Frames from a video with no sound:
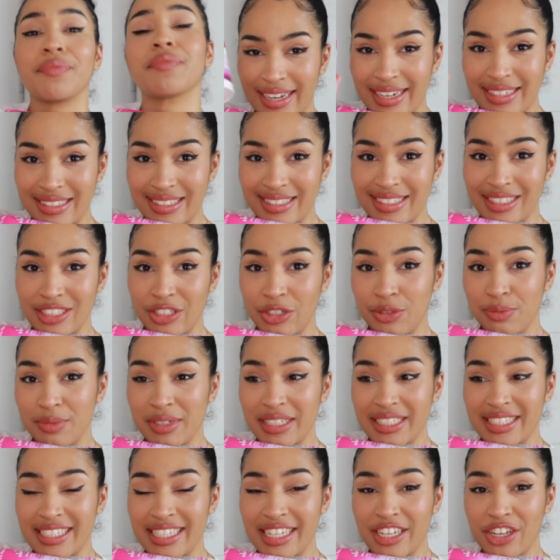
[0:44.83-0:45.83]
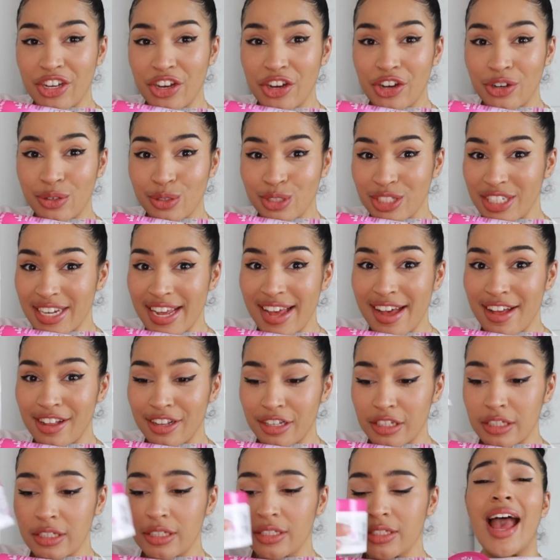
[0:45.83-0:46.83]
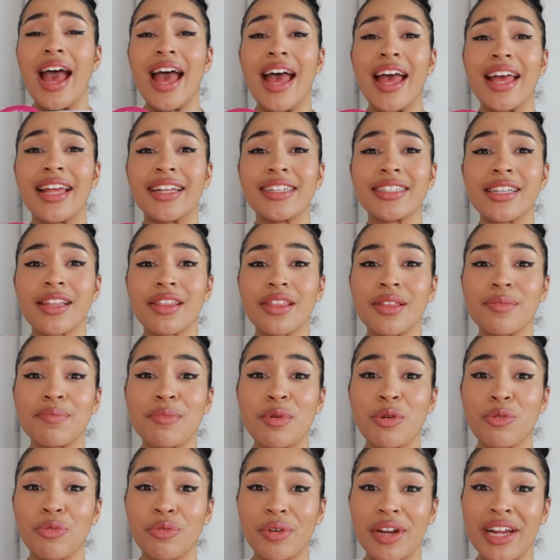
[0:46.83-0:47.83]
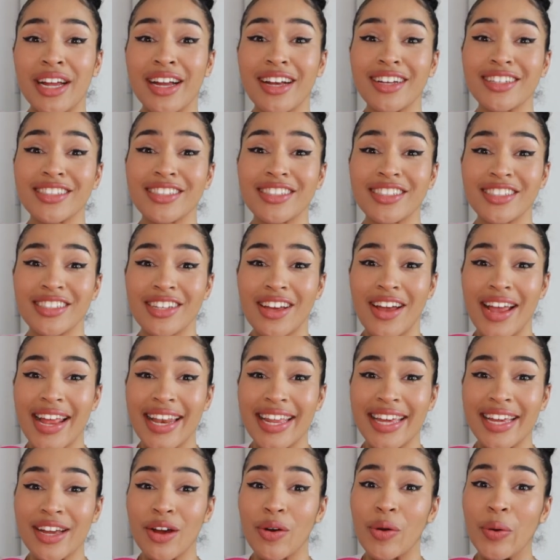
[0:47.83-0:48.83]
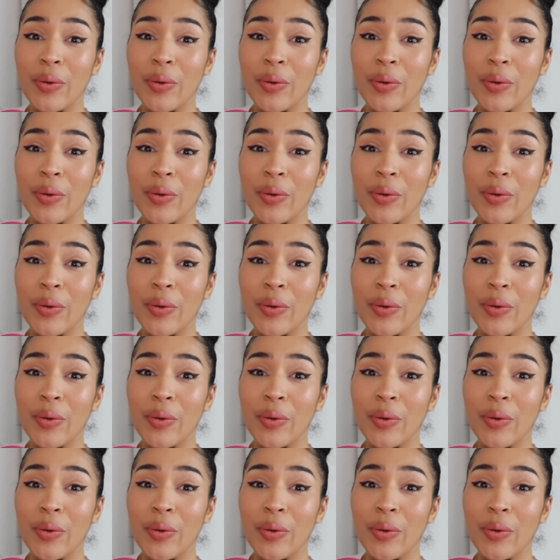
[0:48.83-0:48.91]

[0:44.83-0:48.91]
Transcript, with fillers: anti-humidity curl gel, and the Moringa styling